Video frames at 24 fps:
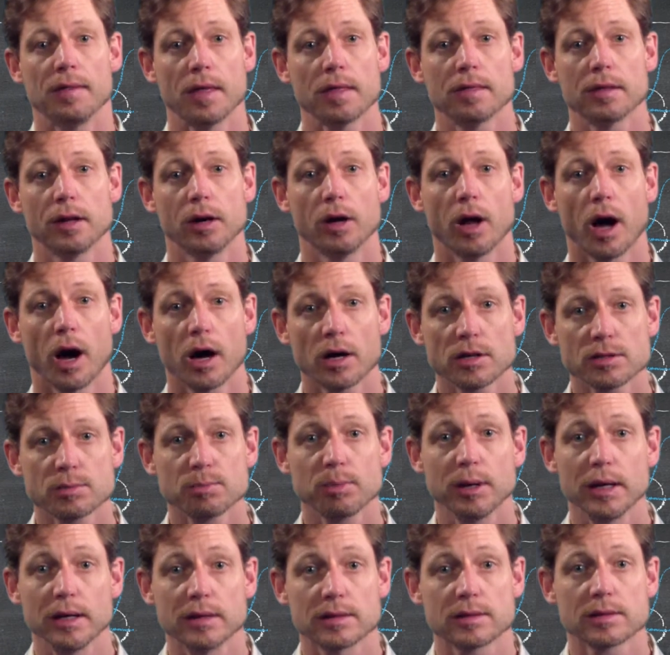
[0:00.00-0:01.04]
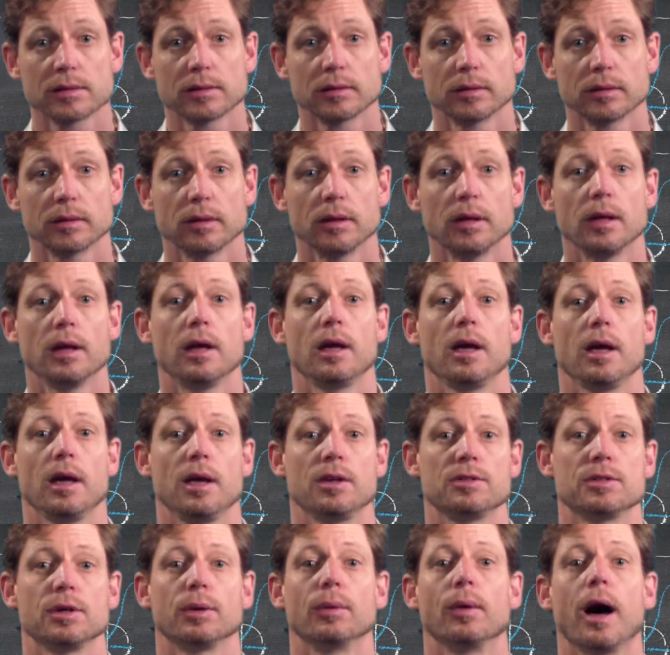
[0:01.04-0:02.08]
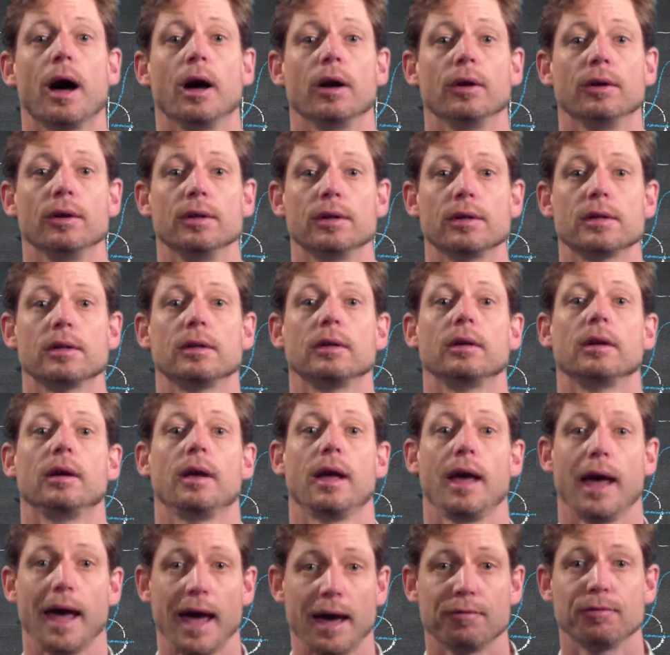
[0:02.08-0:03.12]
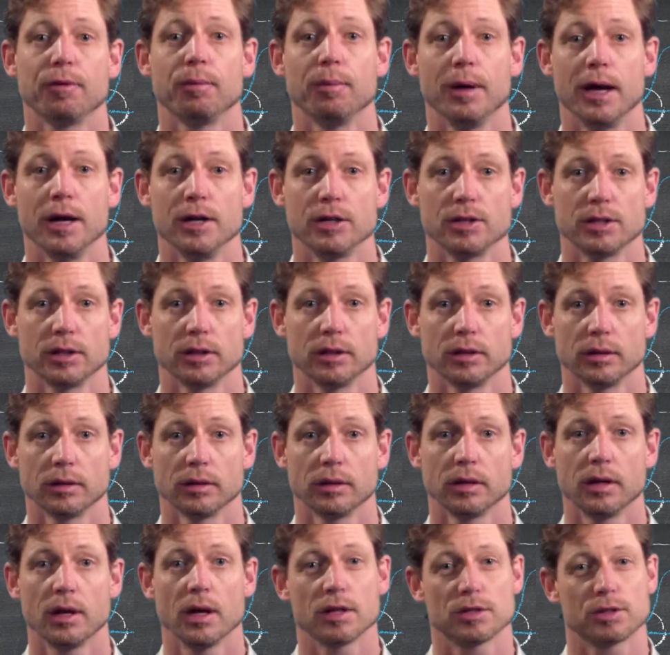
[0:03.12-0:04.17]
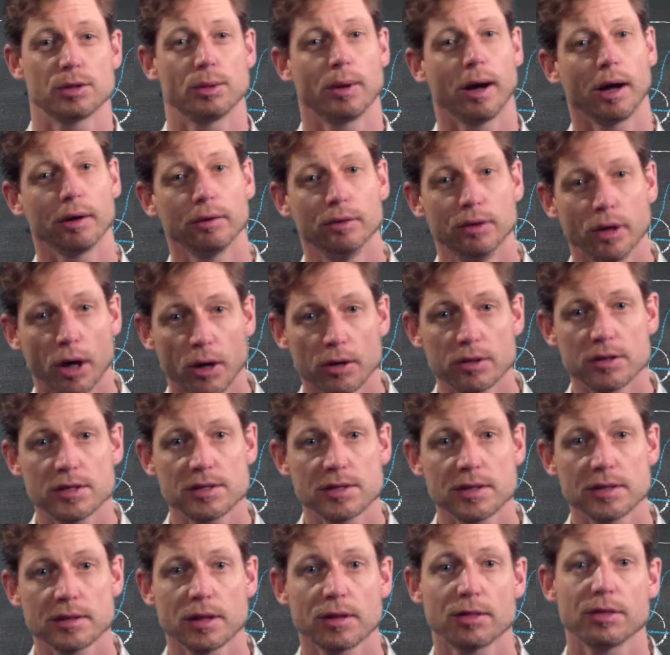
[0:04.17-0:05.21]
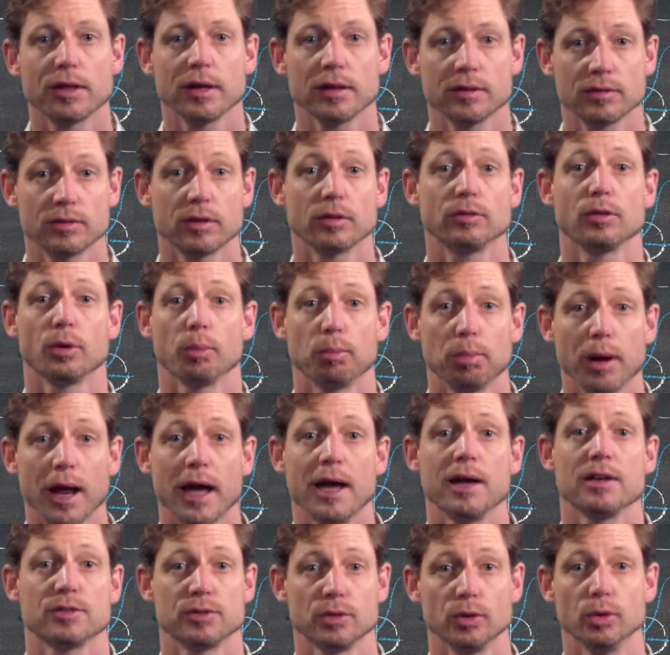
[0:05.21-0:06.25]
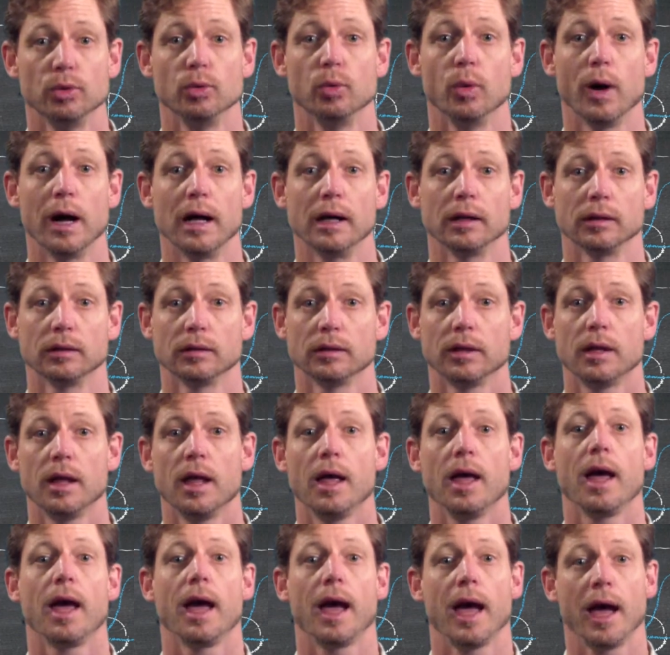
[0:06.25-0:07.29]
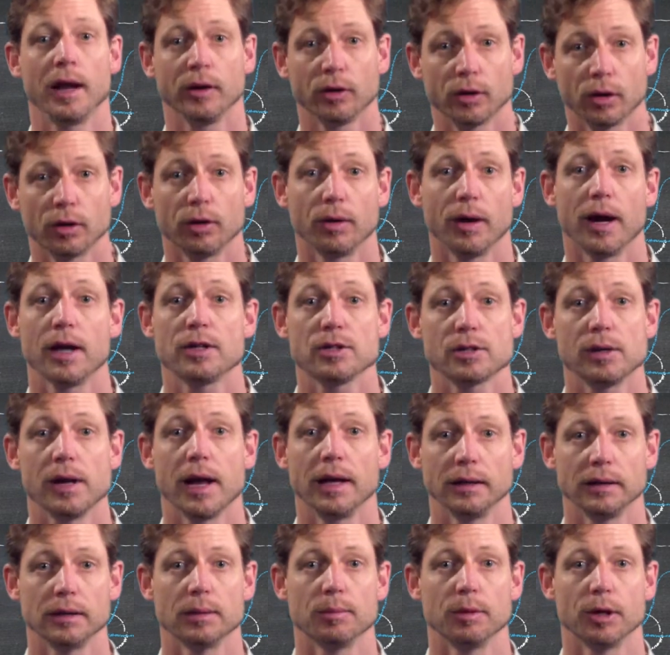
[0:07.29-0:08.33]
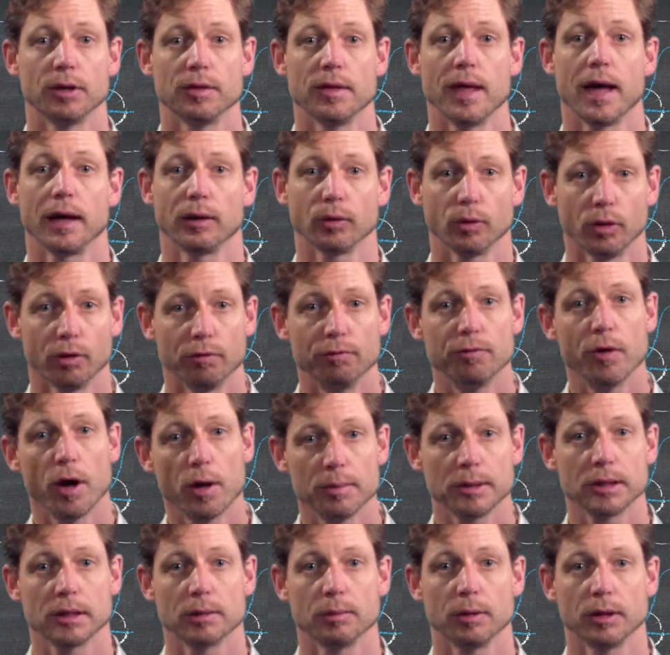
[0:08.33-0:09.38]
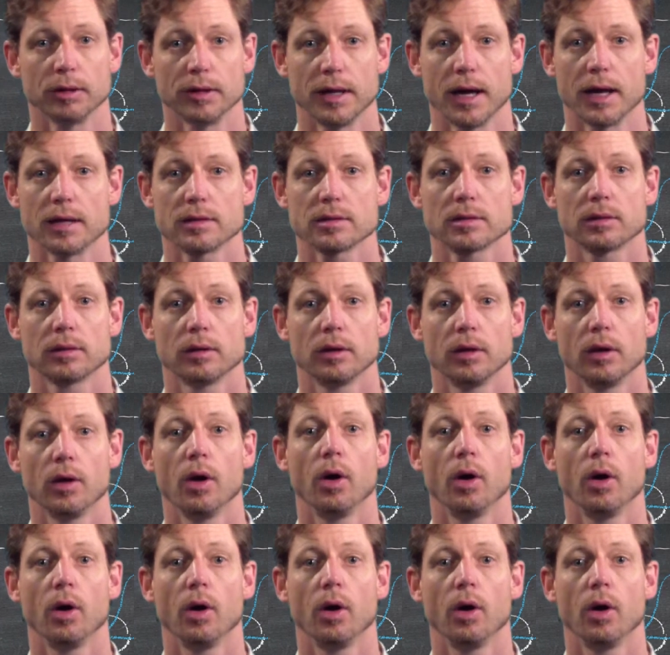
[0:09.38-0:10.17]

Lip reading: And then the last piece is around affirmation. It's around noticing the things that your players do well and congratulating them on that or affirming them on that.